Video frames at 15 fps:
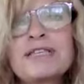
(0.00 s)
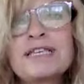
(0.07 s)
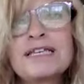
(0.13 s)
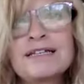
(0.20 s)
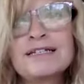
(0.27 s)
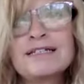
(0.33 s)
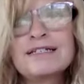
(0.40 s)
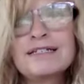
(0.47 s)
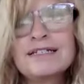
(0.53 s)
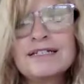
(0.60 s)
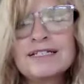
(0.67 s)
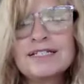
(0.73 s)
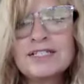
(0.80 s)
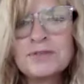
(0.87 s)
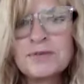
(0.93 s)
than
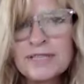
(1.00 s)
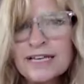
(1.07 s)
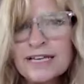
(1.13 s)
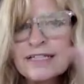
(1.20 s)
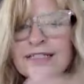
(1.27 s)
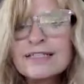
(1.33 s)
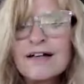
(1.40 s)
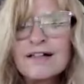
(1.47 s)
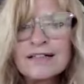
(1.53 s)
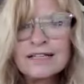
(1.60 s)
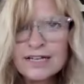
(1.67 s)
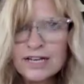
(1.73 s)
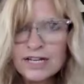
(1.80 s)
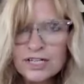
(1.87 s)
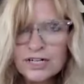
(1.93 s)
doing like a solid
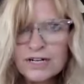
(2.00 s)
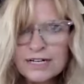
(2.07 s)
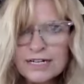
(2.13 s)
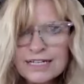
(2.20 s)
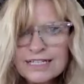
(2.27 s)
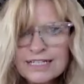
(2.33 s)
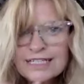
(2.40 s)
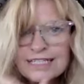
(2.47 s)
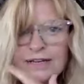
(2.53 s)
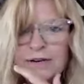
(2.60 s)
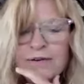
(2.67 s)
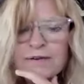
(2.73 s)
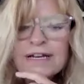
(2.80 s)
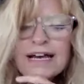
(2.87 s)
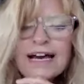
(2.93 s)
color on it. Uh-huh.
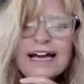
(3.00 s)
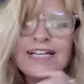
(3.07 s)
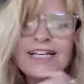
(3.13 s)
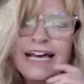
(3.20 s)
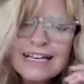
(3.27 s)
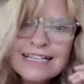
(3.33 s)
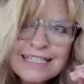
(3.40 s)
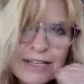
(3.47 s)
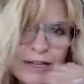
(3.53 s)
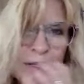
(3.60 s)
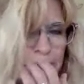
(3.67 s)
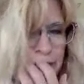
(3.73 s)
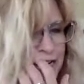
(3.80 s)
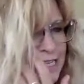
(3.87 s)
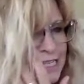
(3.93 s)
So I asked Neil
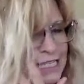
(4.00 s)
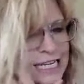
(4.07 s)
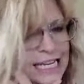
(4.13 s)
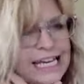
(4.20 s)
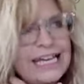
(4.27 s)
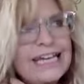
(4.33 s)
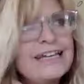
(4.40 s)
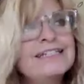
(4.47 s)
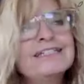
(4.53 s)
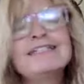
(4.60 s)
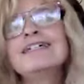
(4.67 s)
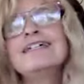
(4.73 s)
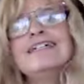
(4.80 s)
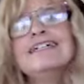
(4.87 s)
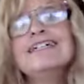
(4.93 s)
about it today, and
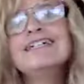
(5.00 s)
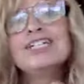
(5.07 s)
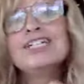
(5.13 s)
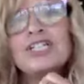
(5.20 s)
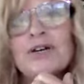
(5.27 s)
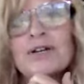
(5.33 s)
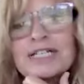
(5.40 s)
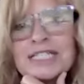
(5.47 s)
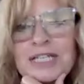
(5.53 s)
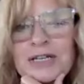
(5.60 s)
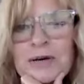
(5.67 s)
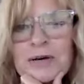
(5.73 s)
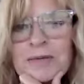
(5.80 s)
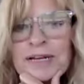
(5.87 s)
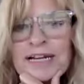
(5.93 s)
showed it to
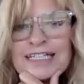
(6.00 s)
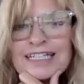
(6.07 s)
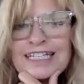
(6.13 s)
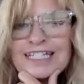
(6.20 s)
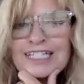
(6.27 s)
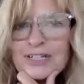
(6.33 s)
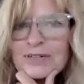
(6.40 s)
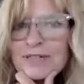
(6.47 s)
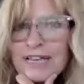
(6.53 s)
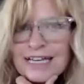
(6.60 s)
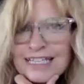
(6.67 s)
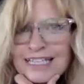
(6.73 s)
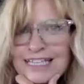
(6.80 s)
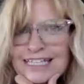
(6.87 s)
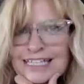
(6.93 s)
him and I said, Do you
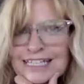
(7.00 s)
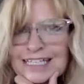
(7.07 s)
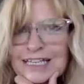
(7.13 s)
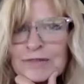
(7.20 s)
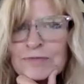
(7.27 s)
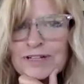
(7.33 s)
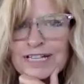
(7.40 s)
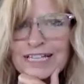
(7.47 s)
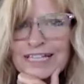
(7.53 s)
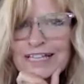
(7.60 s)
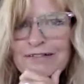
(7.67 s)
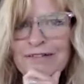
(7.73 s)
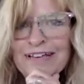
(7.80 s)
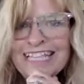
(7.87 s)
like this? Because I'm really loving